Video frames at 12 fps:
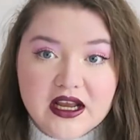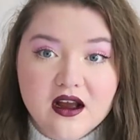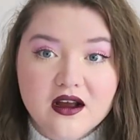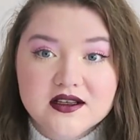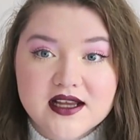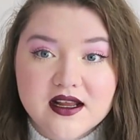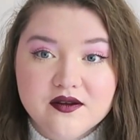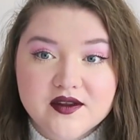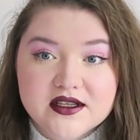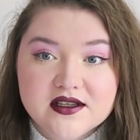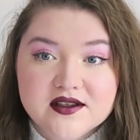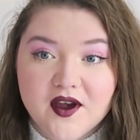can't tell if
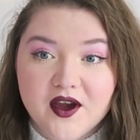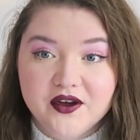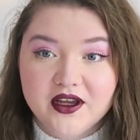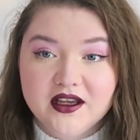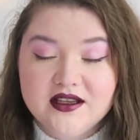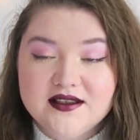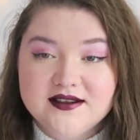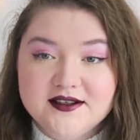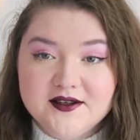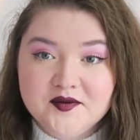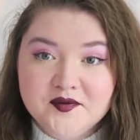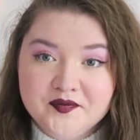this is focused.